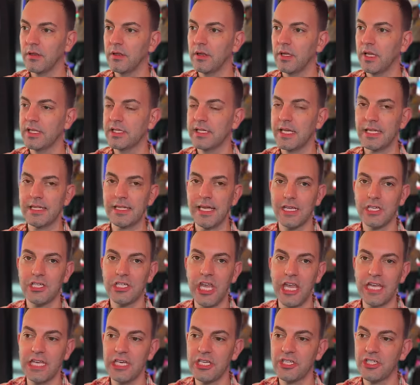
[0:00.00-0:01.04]
Let's get that
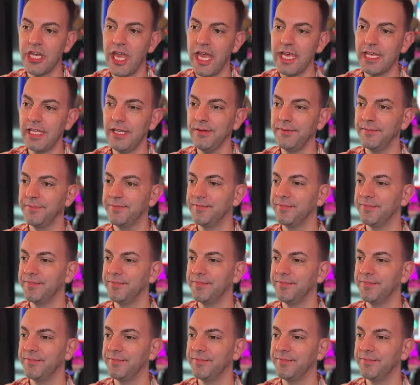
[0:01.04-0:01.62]
shaky, shaky.